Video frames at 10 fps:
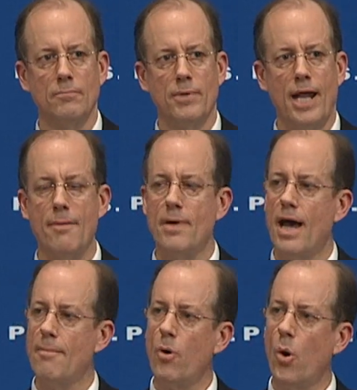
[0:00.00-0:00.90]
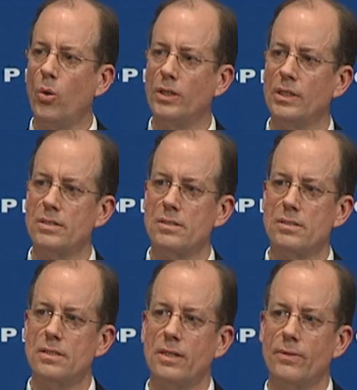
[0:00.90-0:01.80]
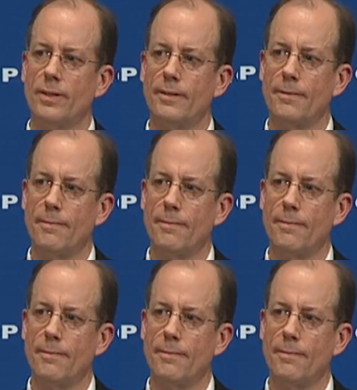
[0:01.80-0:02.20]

But I'm, I'm holding this in secret.